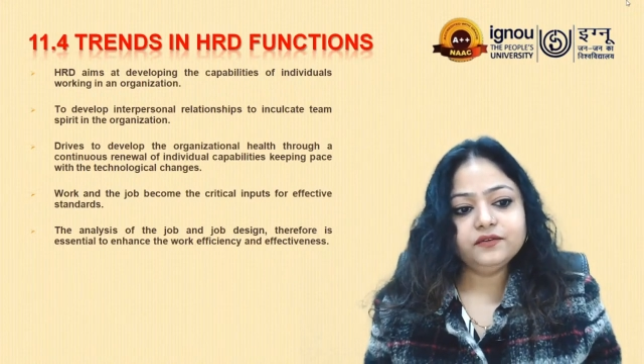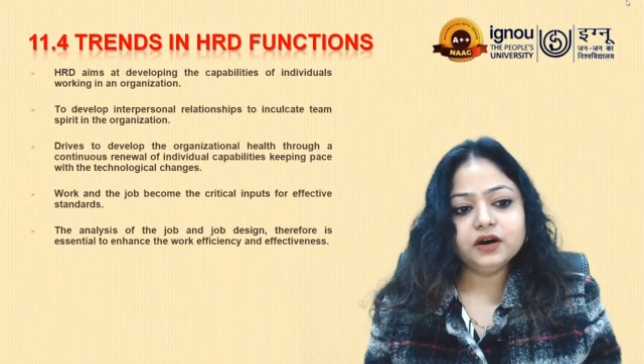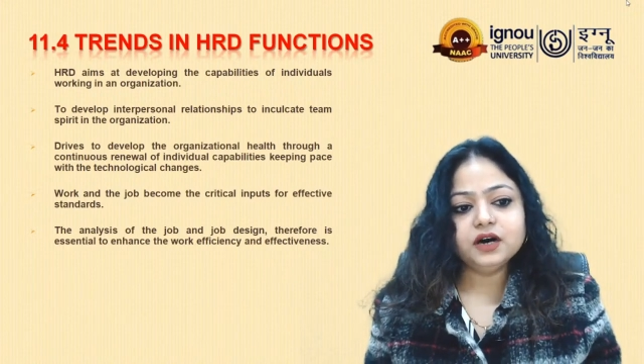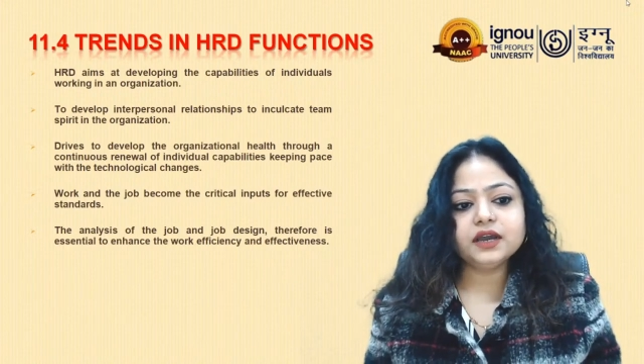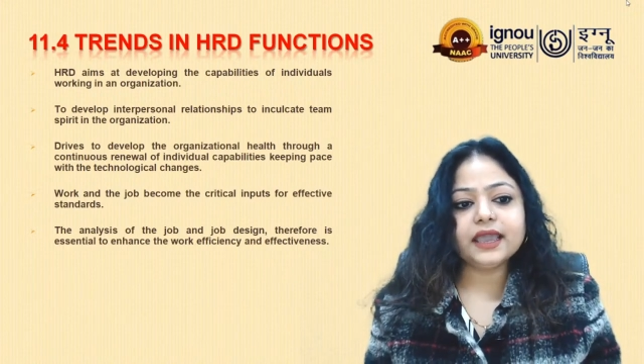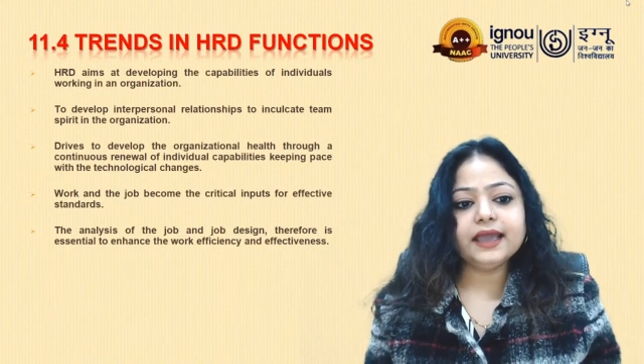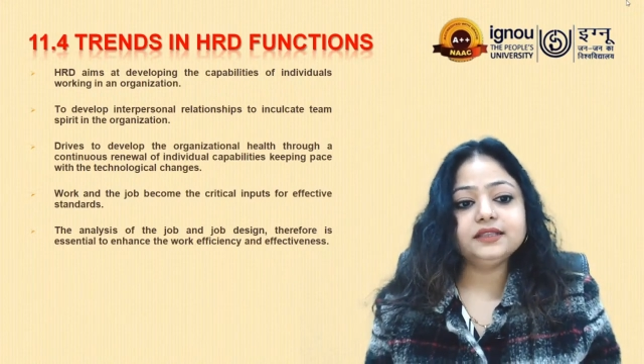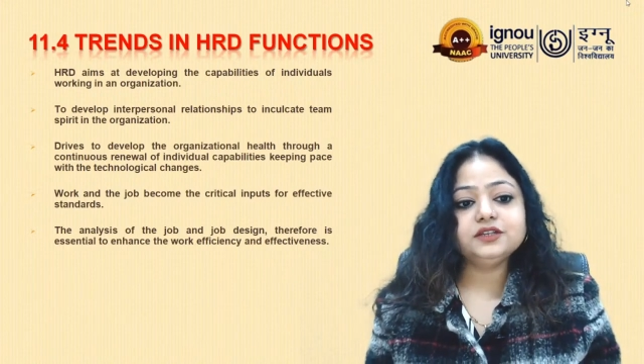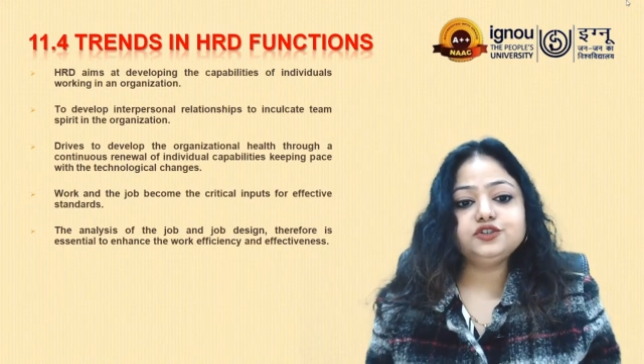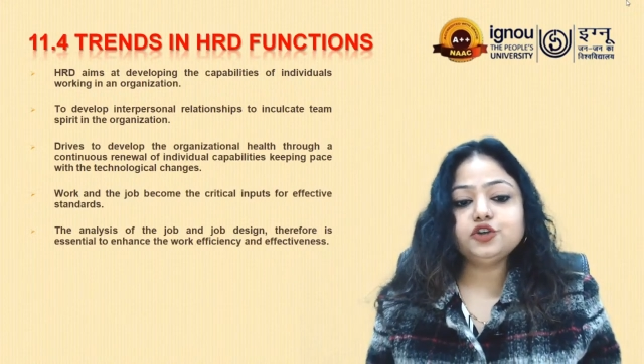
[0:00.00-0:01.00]
Work
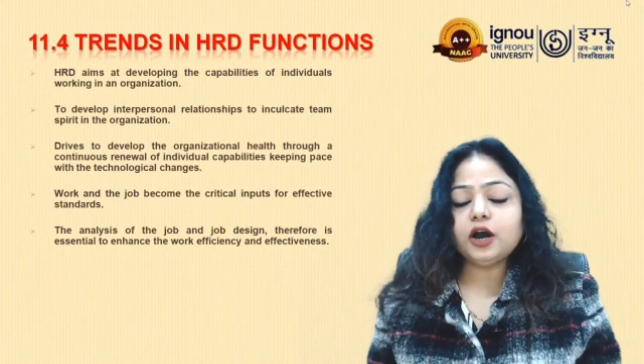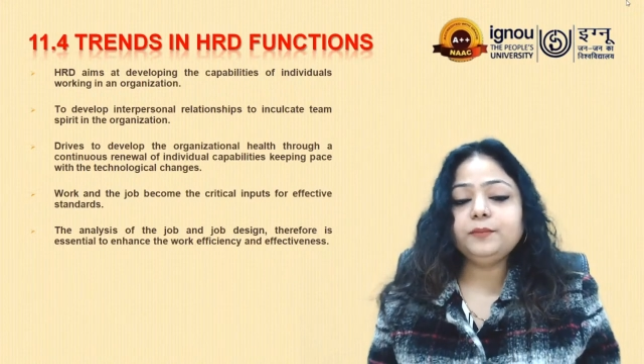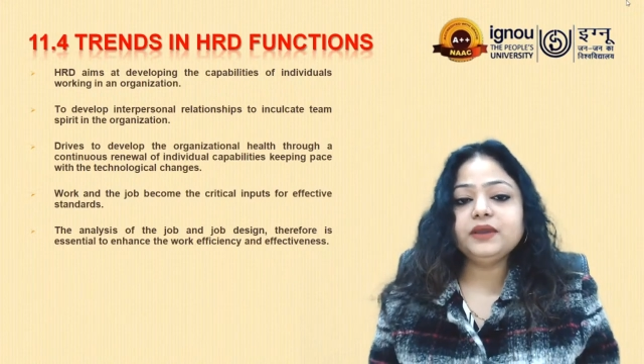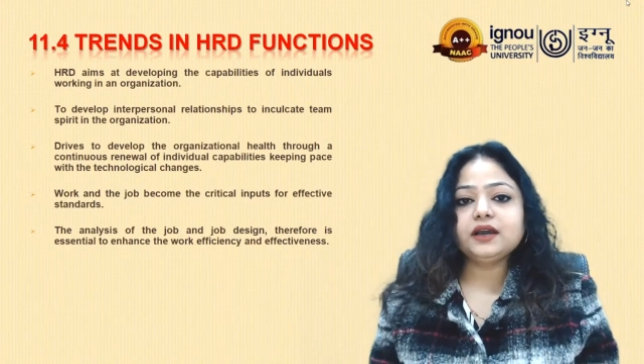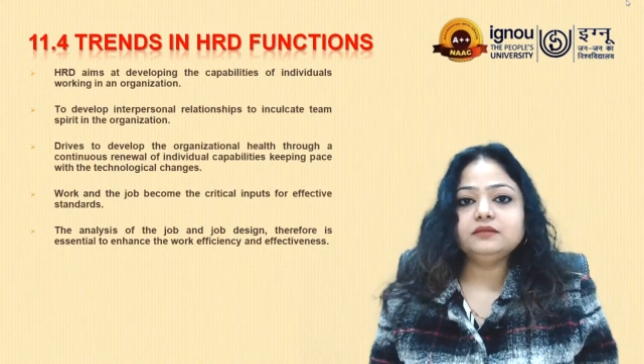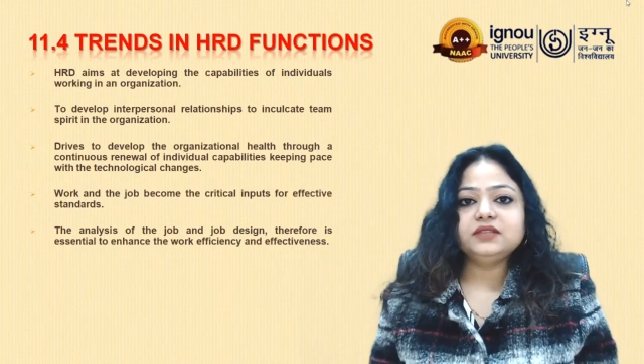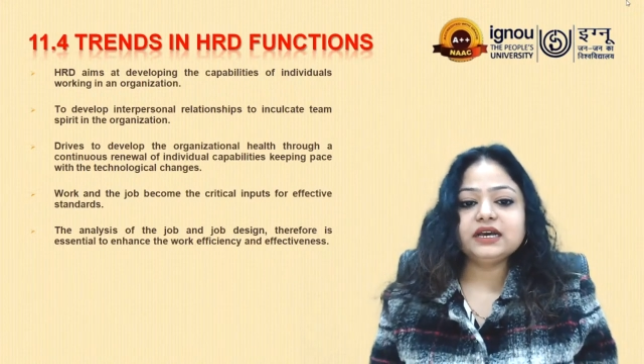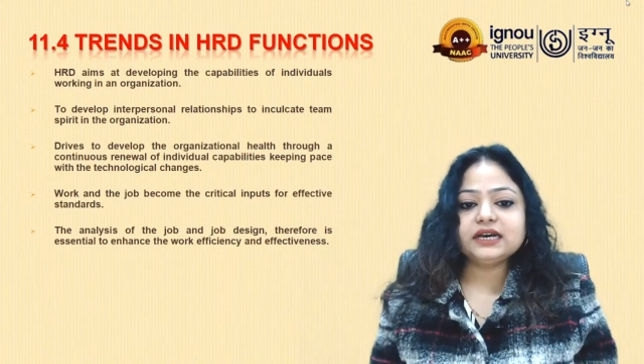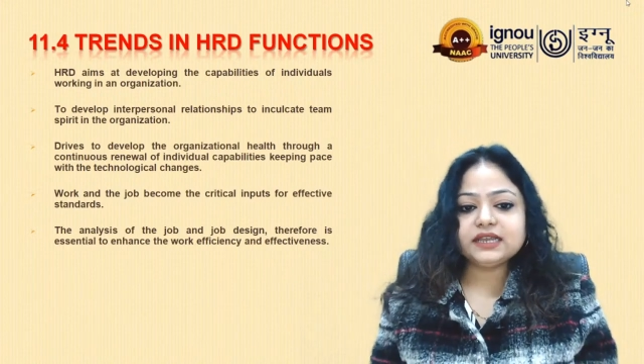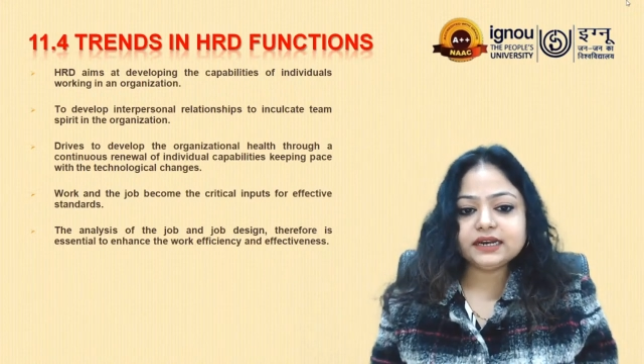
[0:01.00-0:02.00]
and the job become the